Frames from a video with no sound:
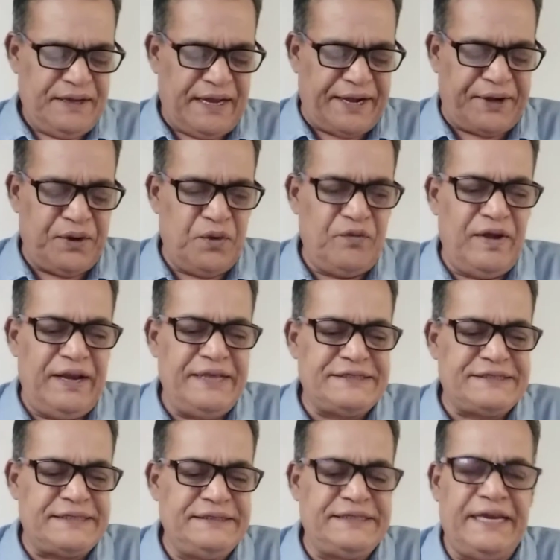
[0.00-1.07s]
her novel
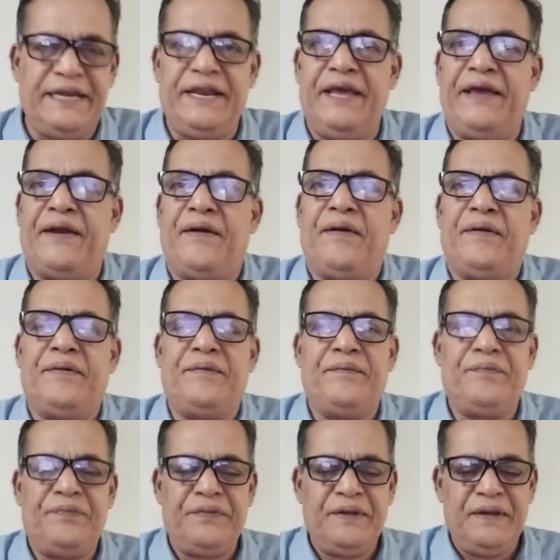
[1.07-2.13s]
is Jane Eyre,
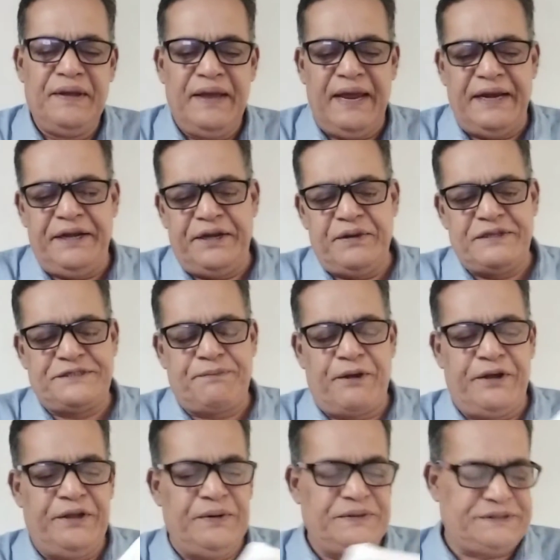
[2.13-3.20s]
and it was
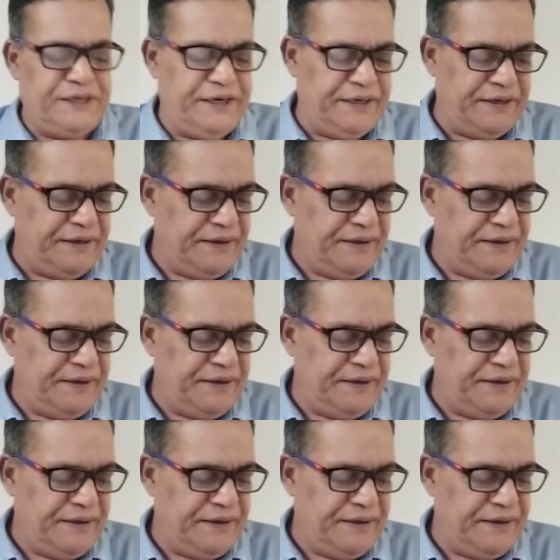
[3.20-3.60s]
produced in